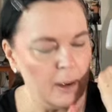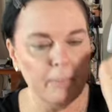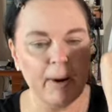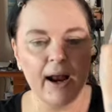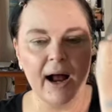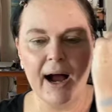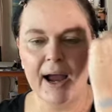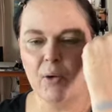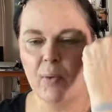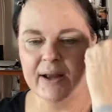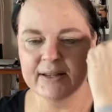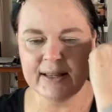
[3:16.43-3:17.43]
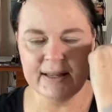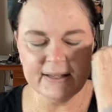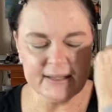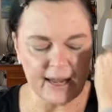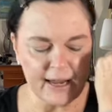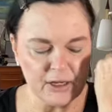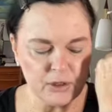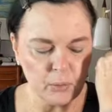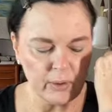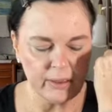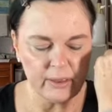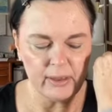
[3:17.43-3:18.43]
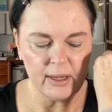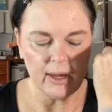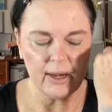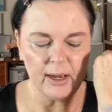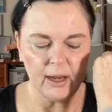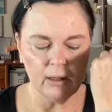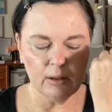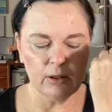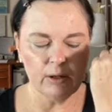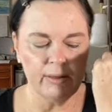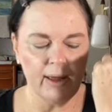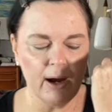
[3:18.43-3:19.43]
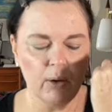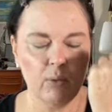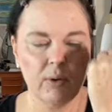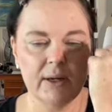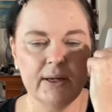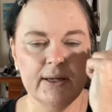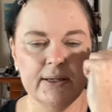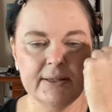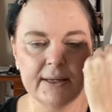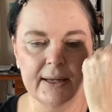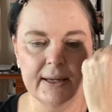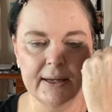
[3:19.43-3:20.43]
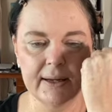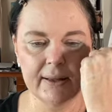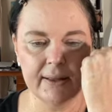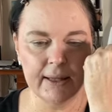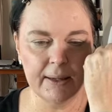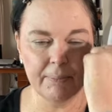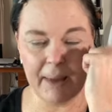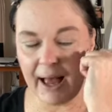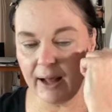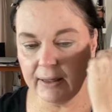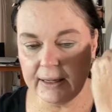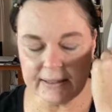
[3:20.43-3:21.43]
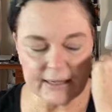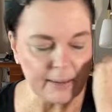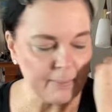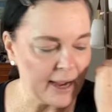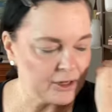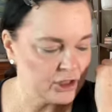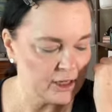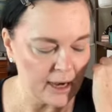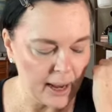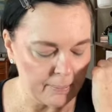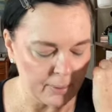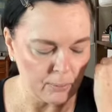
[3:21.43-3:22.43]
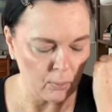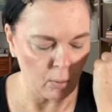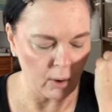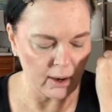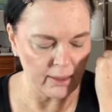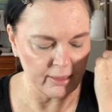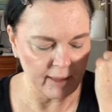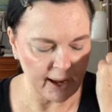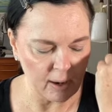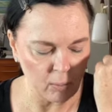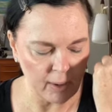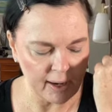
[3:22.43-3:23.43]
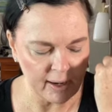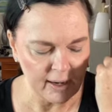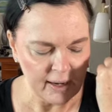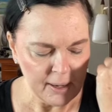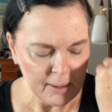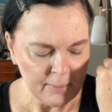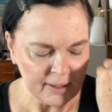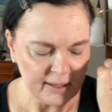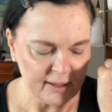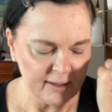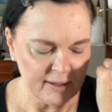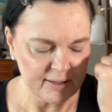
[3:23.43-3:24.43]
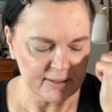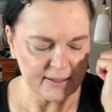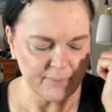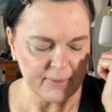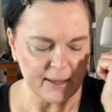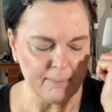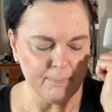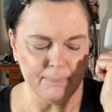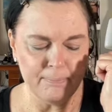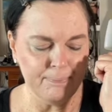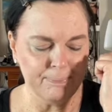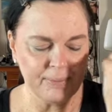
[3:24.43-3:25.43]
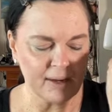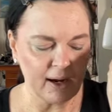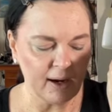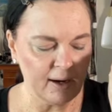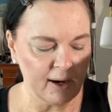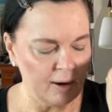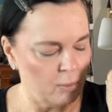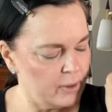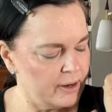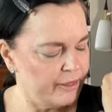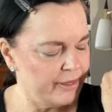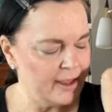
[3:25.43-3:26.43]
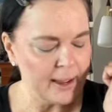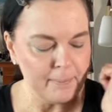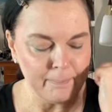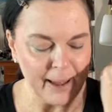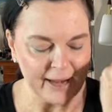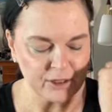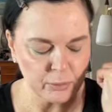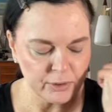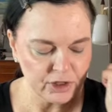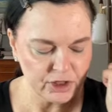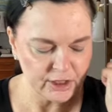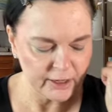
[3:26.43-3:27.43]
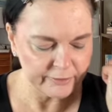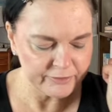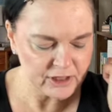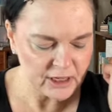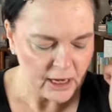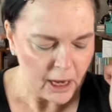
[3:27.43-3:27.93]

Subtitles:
but I went in this case with the color that was in the palette and I matched it up more that way, because I wouldn't think a matte would shift,